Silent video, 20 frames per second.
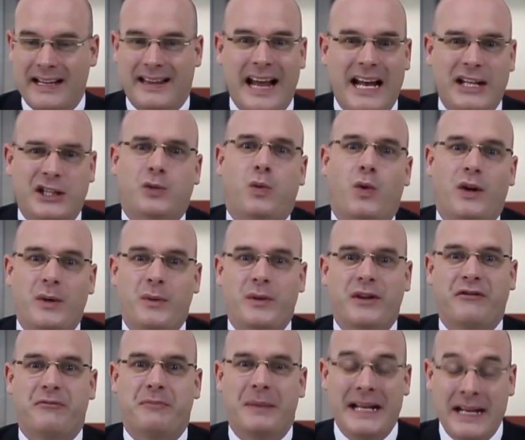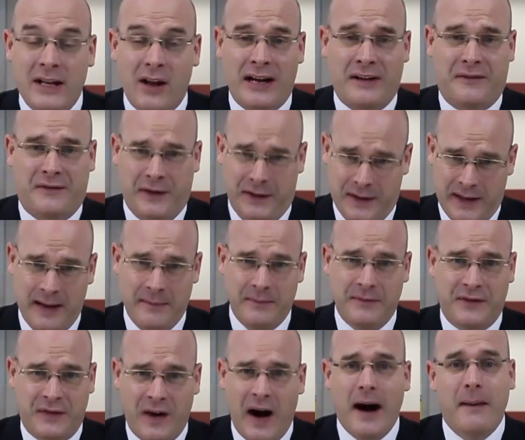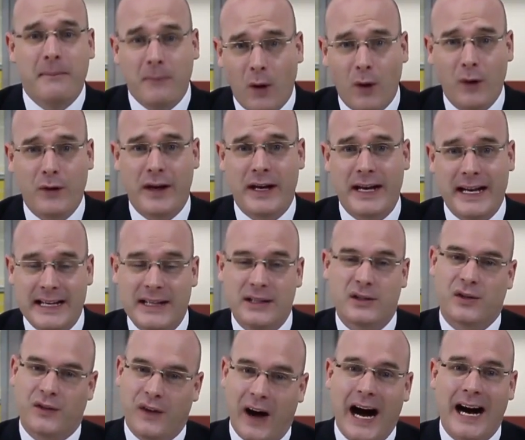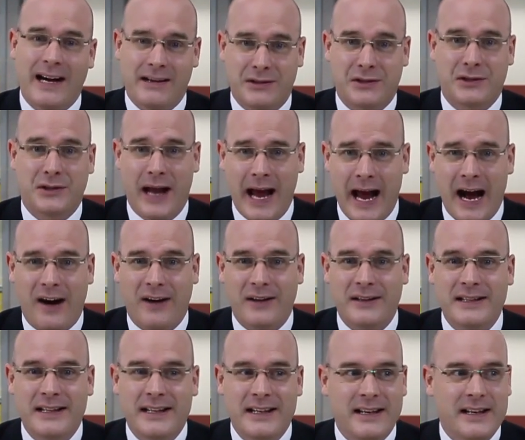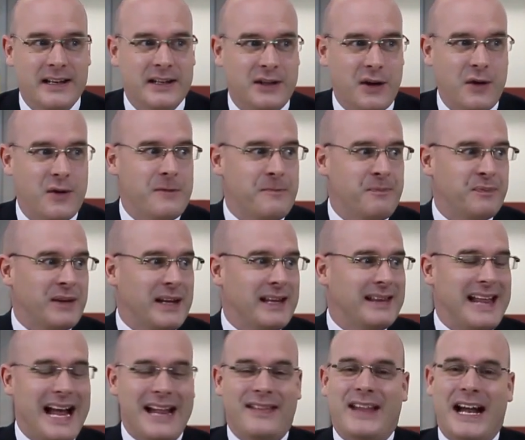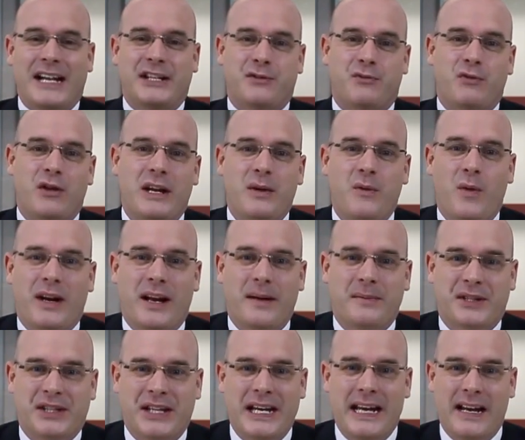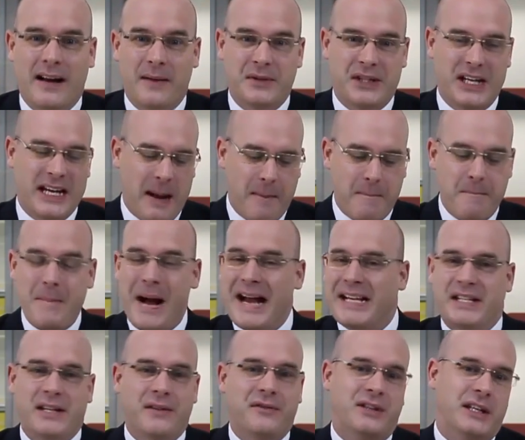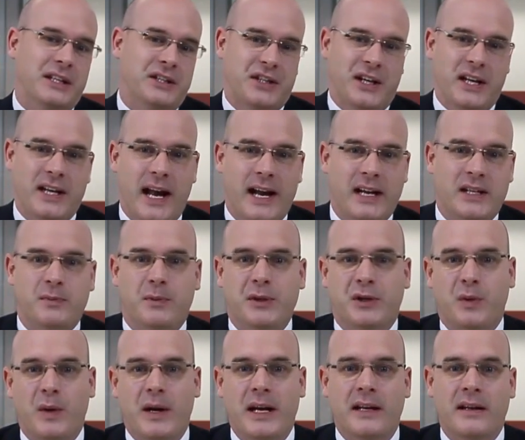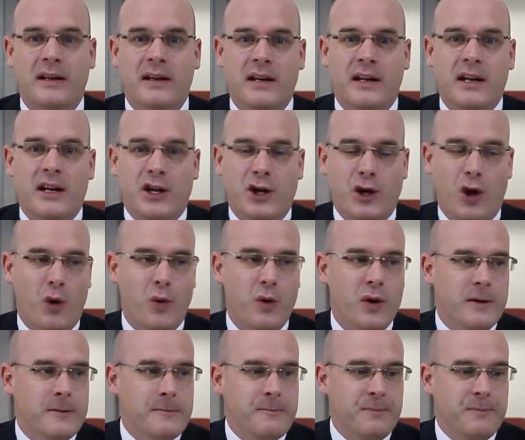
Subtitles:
that's what it would have been like for them, far more than it is for us now. So that's really what I'm seeing. I'm seeing a massive disconnect between, you know,